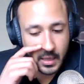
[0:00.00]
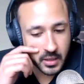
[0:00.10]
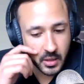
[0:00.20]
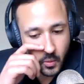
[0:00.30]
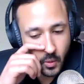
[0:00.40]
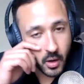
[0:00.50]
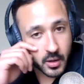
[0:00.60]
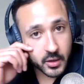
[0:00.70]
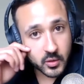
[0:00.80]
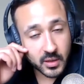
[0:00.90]
You are
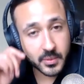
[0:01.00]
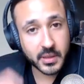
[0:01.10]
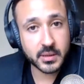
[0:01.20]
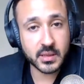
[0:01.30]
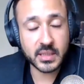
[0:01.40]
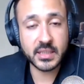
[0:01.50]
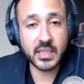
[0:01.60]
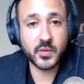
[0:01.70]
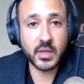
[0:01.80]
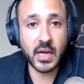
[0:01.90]
an incredibly
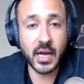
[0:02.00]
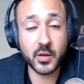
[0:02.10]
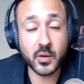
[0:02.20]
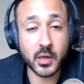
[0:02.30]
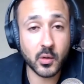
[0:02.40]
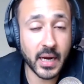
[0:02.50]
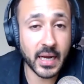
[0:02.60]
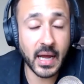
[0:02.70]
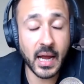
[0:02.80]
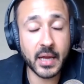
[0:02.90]
successful guy. You're a great
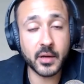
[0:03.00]
guy.